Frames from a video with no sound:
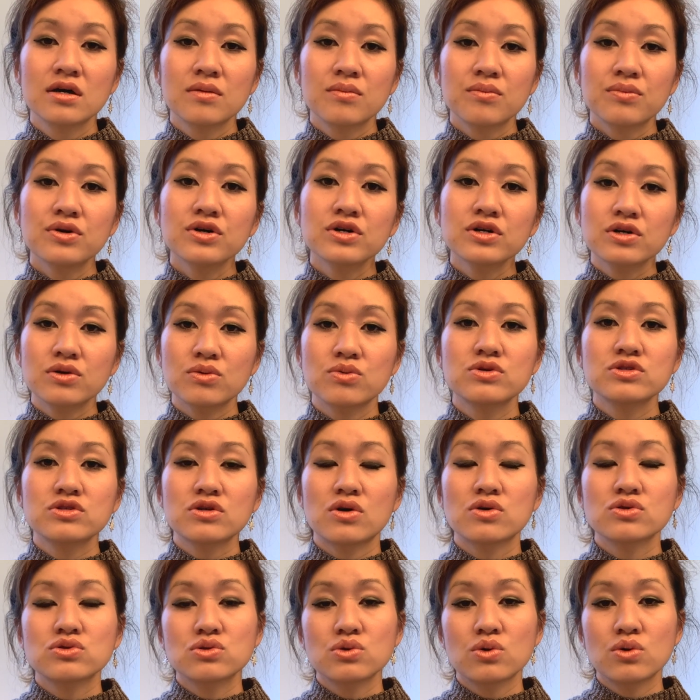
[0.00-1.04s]
book was
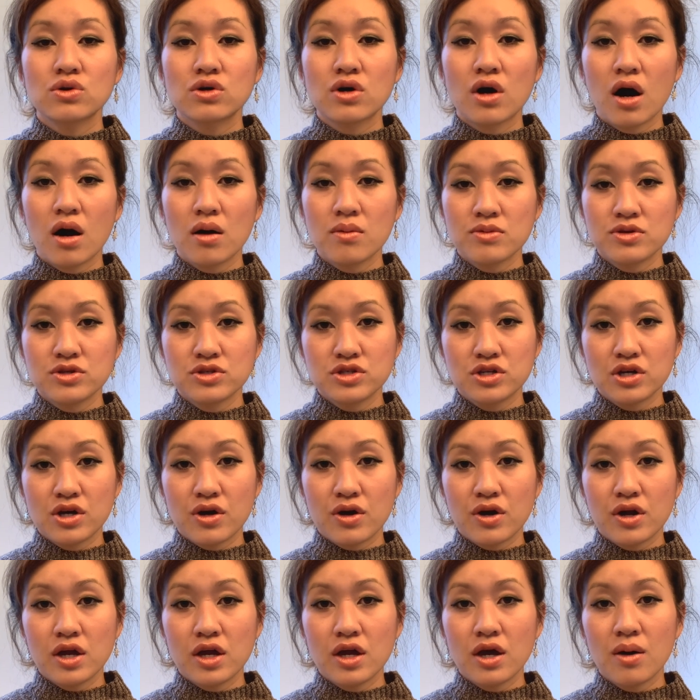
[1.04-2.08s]
also a
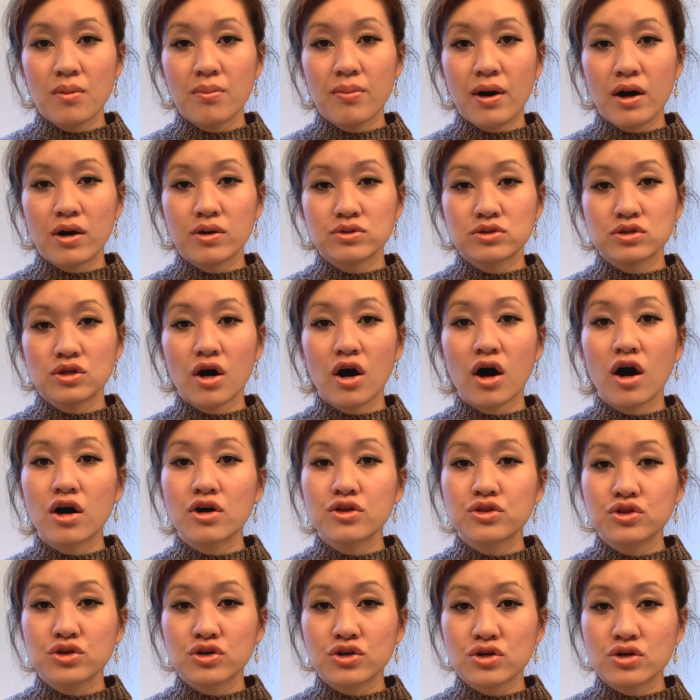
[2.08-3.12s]
commentary about the
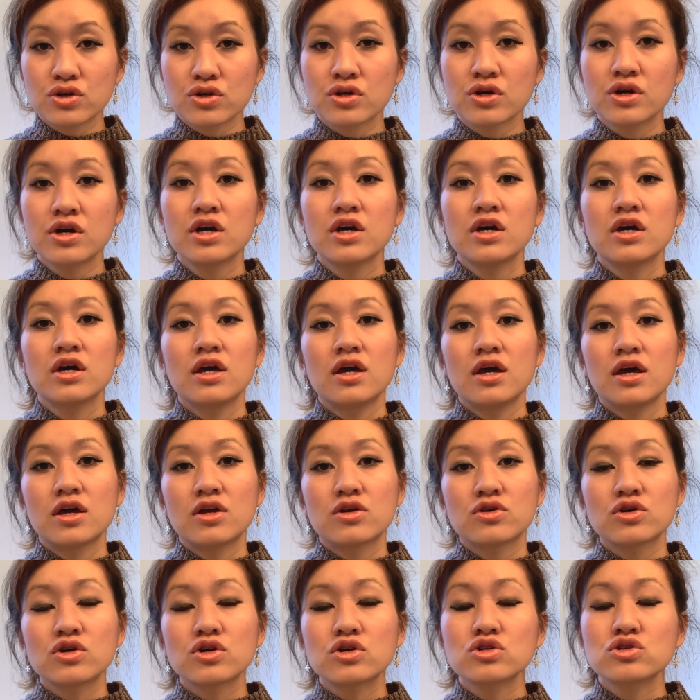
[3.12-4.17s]
author
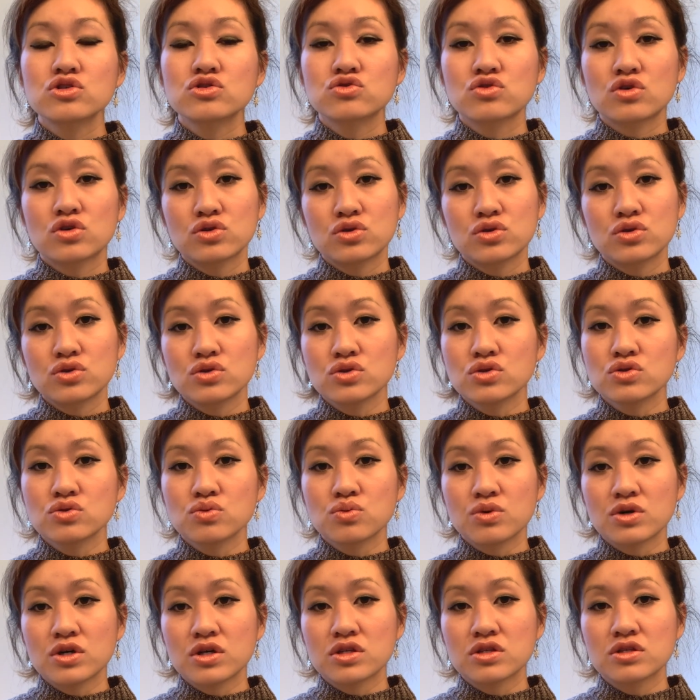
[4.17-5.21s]
and her struggles
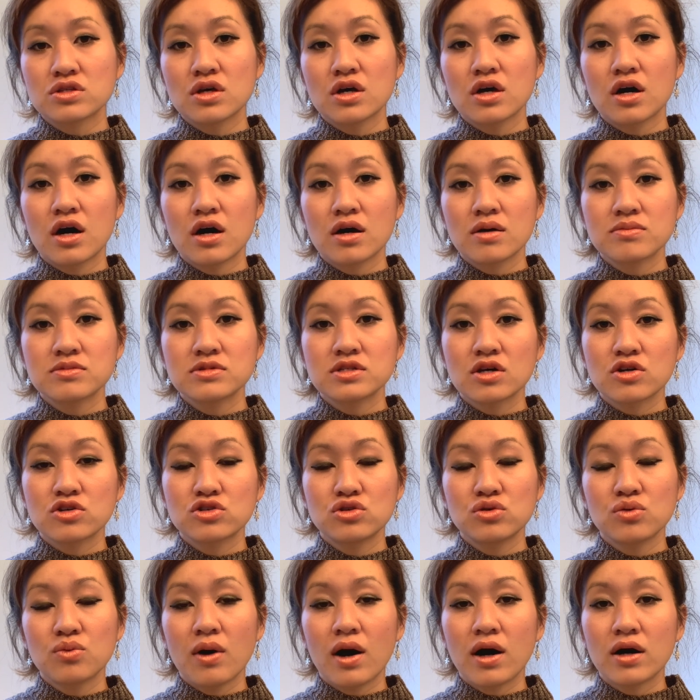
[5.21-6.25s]
with
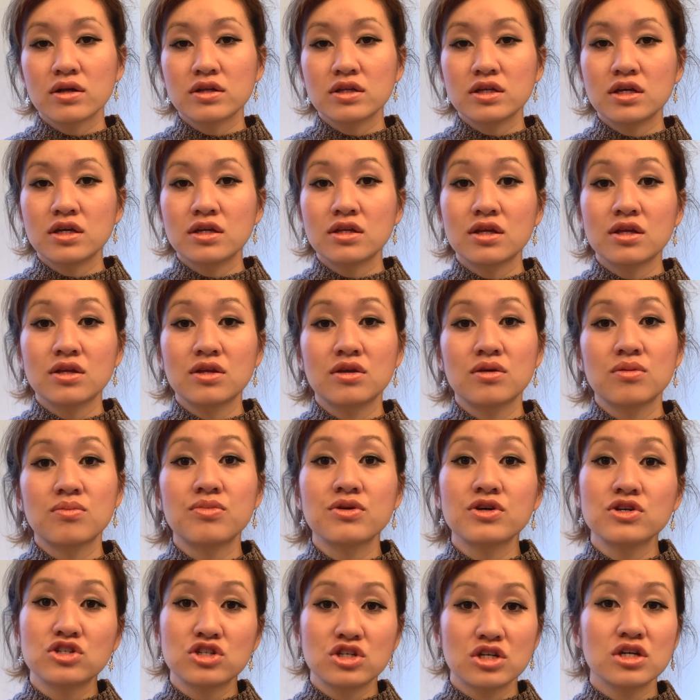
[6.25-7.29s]
sexuality and
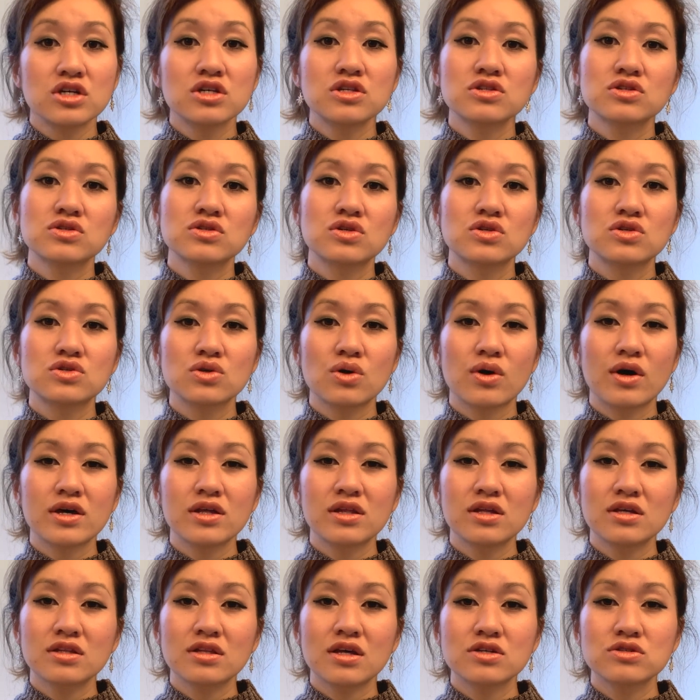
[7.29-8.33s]
inhibitions. So I
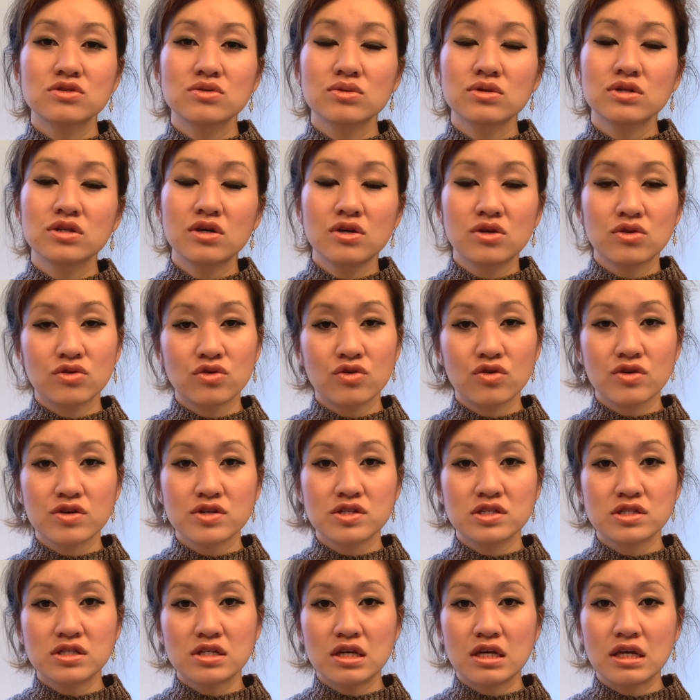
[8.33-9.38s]
think that's really
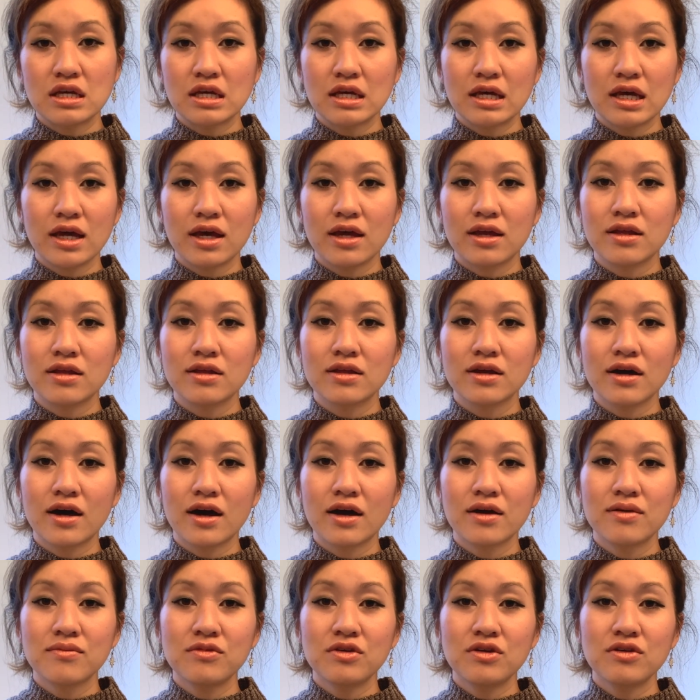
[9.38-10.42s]
interesting, and
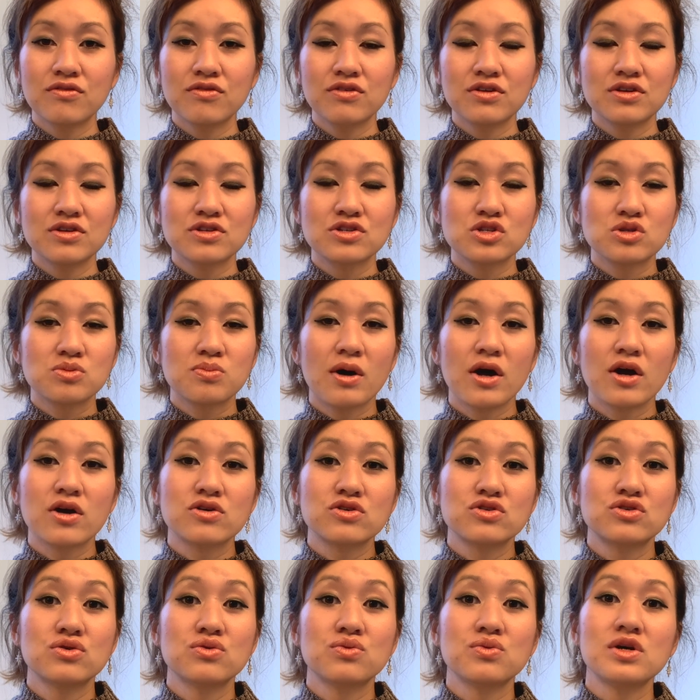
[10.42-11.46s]
I'm even
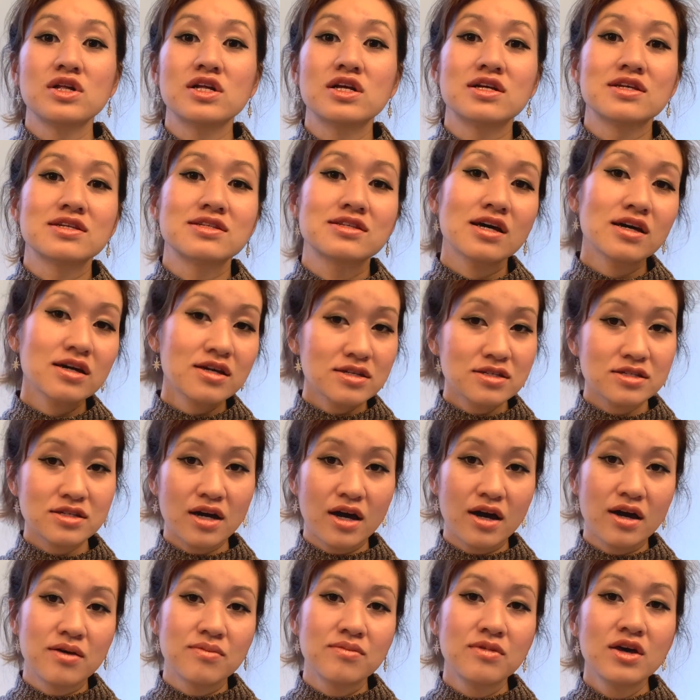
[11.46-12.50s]
inspired to read it a second
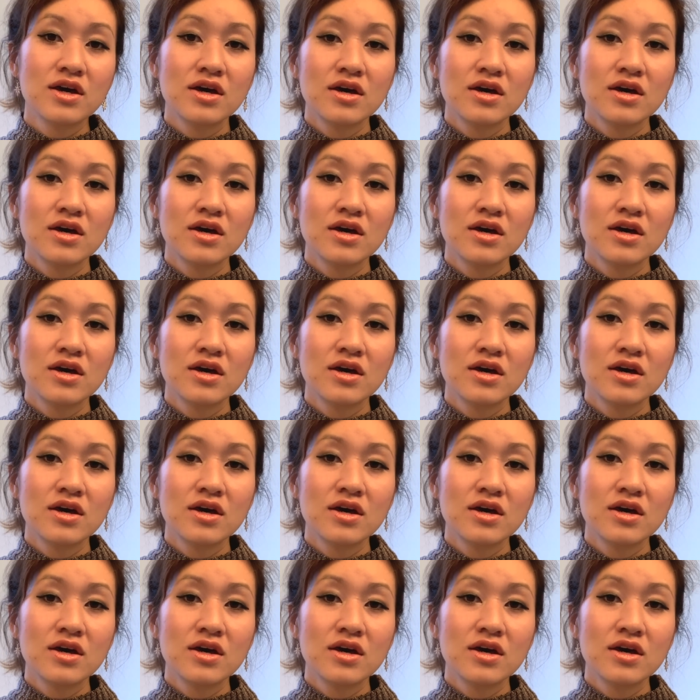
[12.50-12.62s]
time